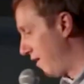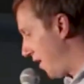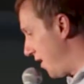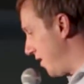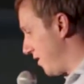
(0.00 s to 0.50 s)
All
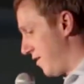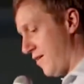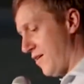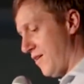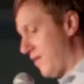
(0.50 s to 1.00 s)
right.
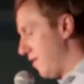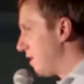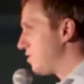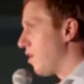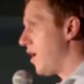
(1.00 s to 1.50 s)

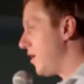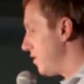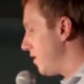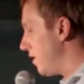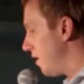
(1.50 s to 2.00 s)
That's all right.
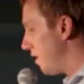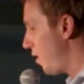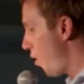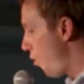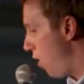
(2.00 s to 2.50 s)

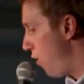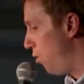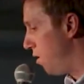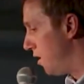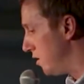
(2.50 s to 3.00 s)

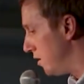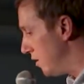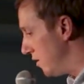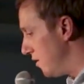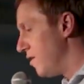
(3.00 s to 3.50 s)
Woo!
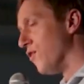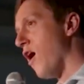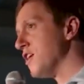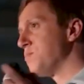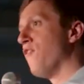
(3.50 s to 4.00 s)

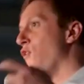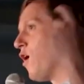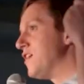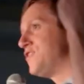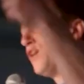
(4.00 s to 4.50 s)
Lost my
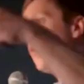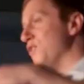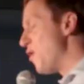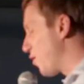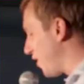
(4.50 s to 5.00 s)
voice, dealing
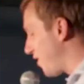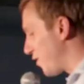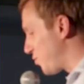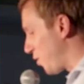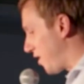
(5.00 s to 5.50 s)
with no
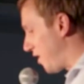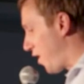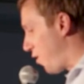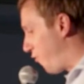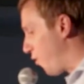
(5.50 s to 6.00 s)
clickers. We're going to
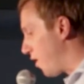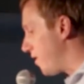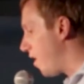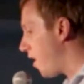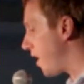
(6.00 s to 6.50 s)
go for
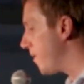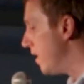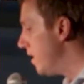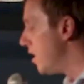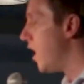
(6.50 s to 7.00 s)
it. All right.
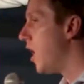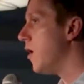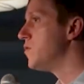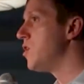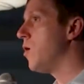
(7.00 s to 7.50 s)

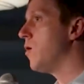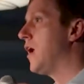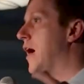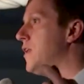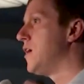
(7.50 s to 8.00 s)
So
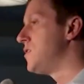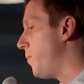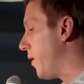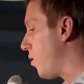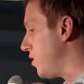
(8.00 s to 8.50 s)
the idea is
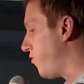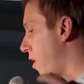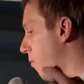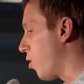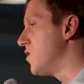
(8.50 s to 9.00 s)
that Bitcoin is
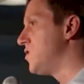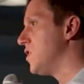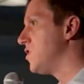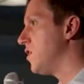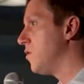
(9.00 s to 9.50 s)
far more
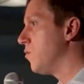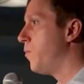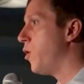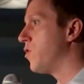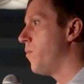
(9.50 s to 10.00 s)
consistent
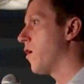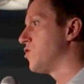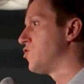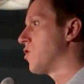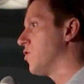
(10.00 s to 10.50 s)
with both
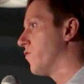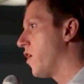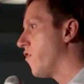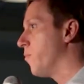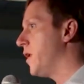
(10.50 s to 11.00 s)
America's structure
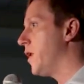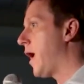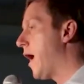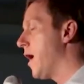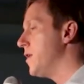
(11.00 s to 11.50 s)
of government
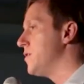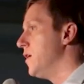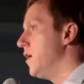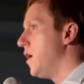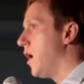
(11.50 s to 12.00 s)
and
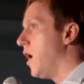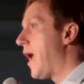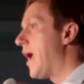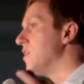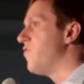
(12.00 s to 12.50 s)

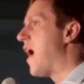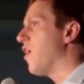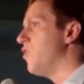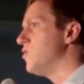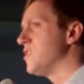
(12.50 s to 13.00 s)
its
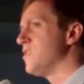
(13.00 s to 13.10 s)
values.